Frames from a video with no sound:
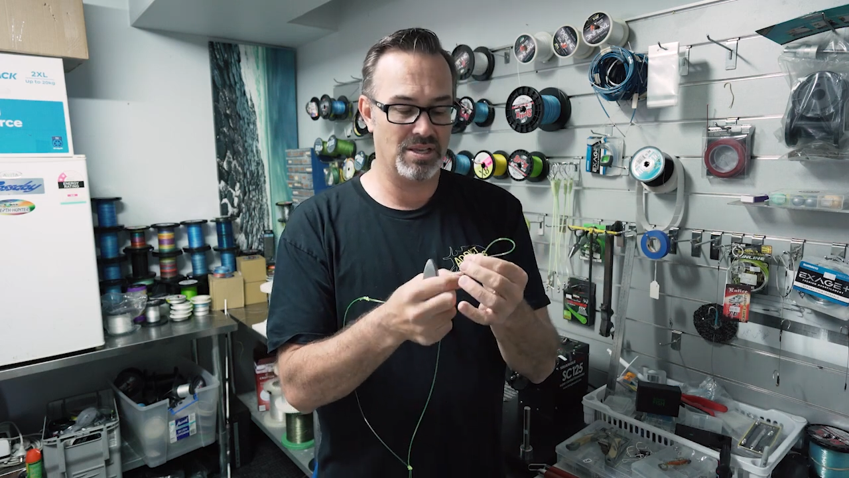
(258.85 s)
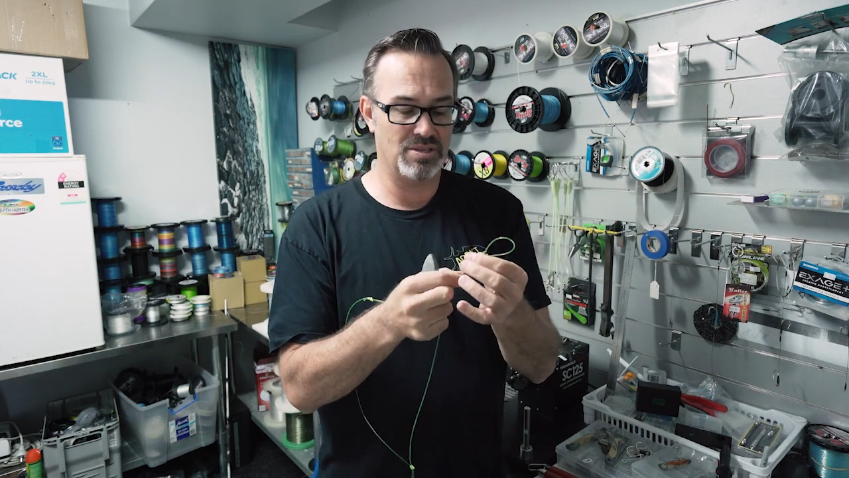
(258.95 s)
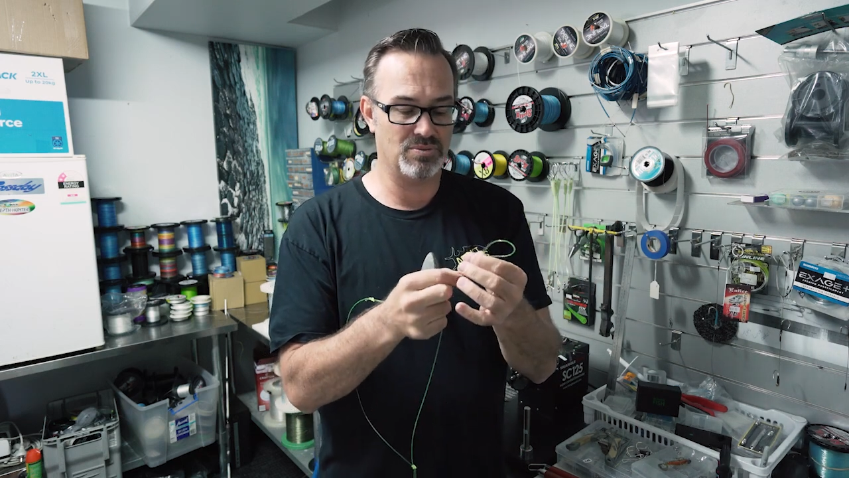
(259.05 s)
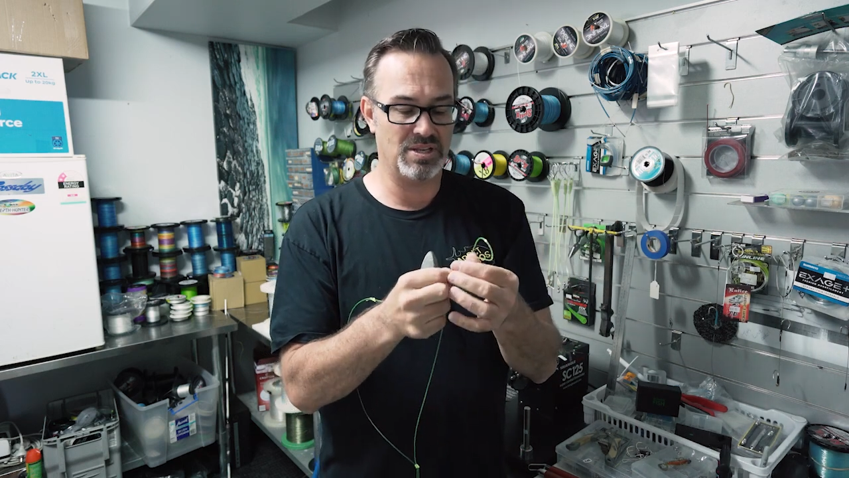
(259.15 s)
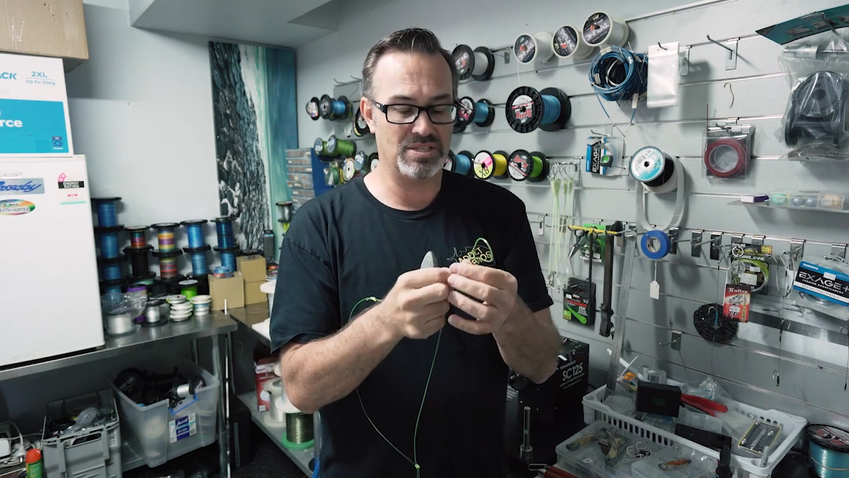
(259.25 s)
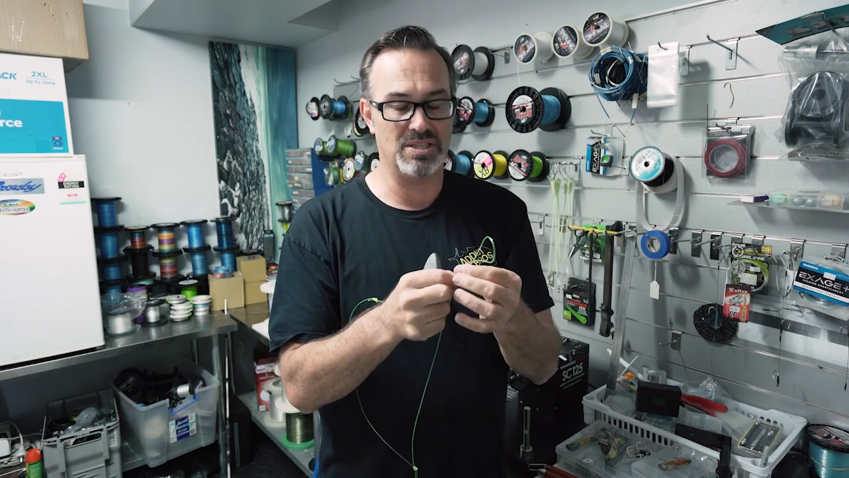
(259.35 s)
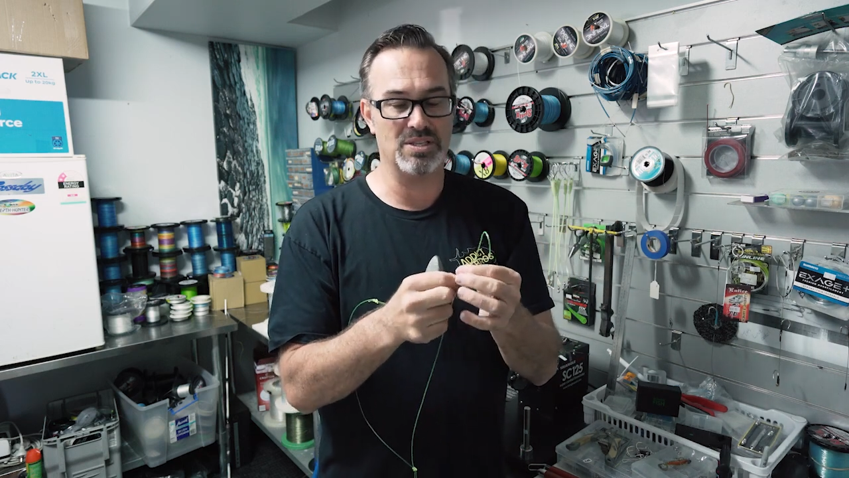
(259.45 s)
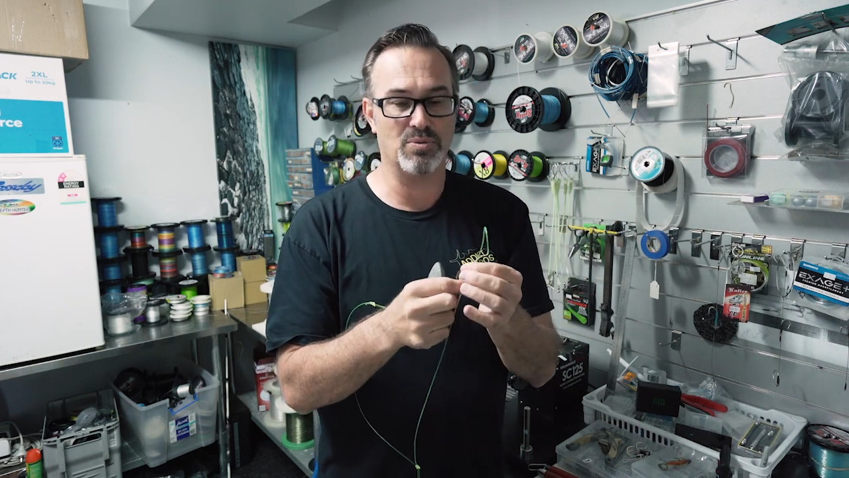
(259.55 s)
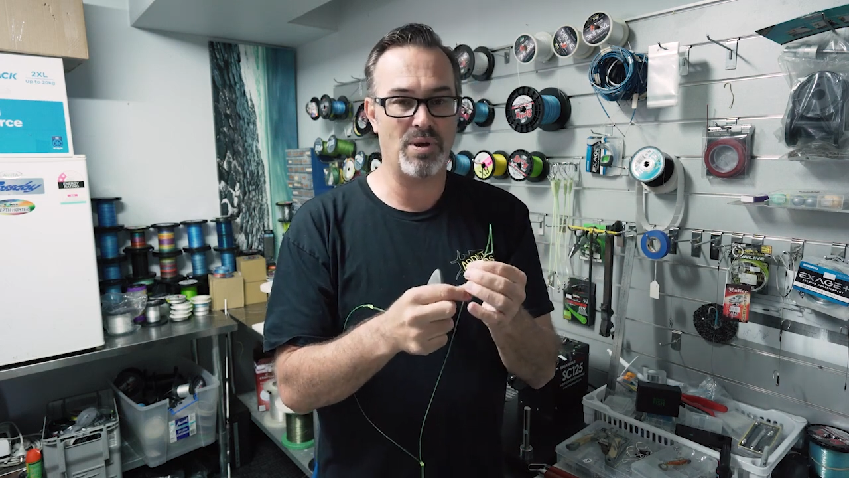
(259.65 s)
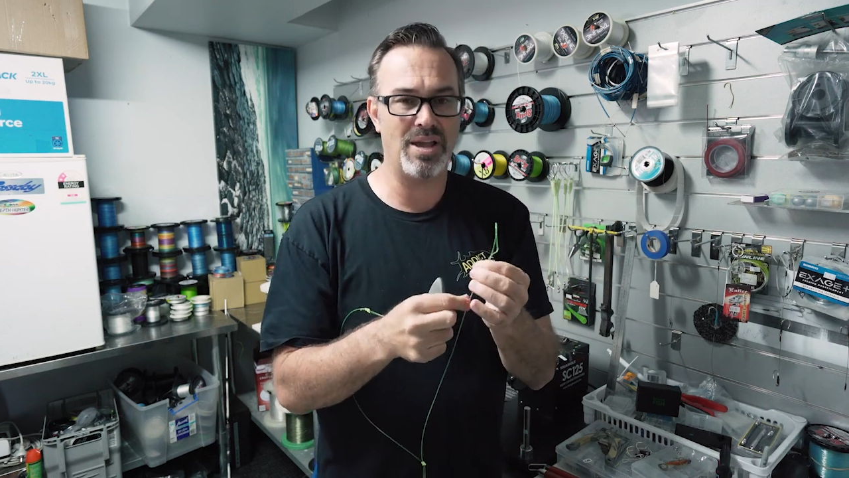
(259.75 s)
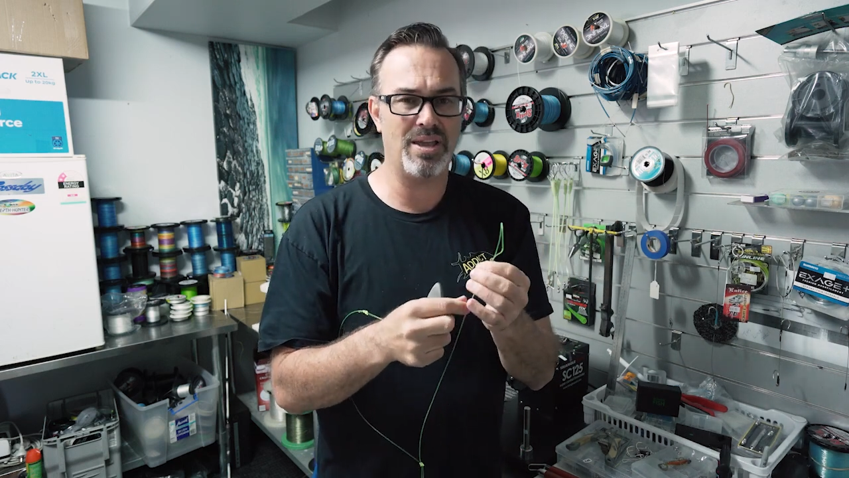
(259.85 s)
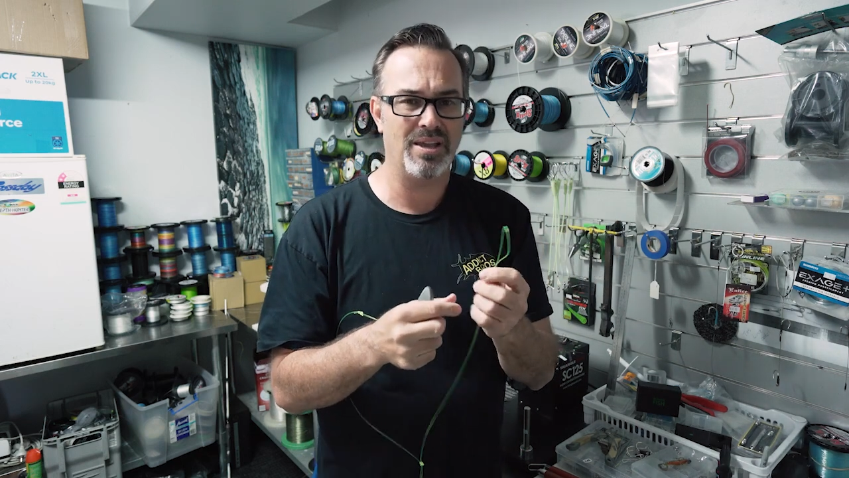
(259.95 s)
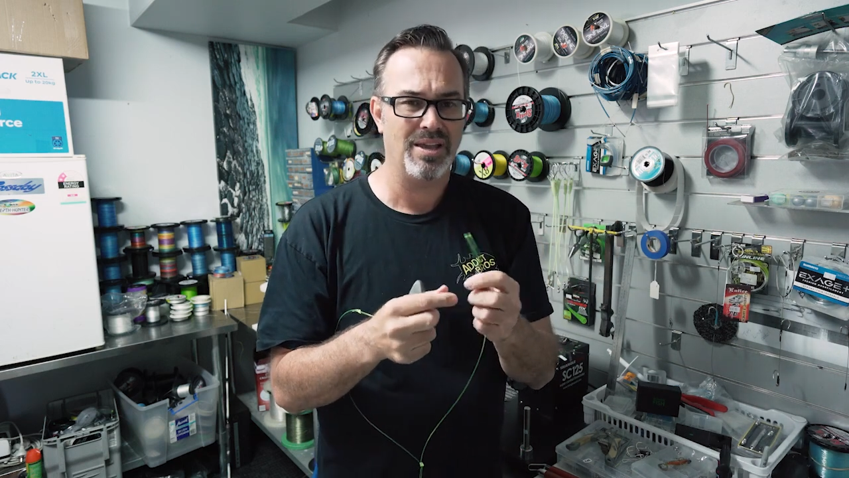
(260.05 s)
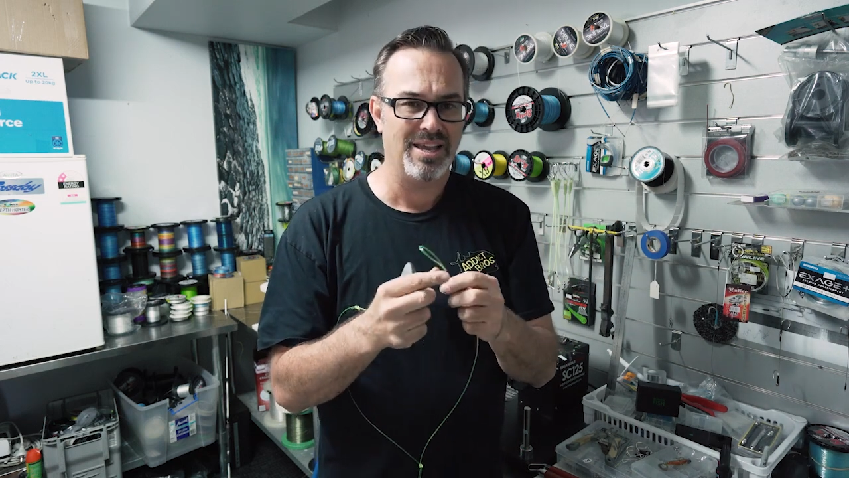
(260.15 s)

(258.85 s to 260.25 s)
these rigs in this way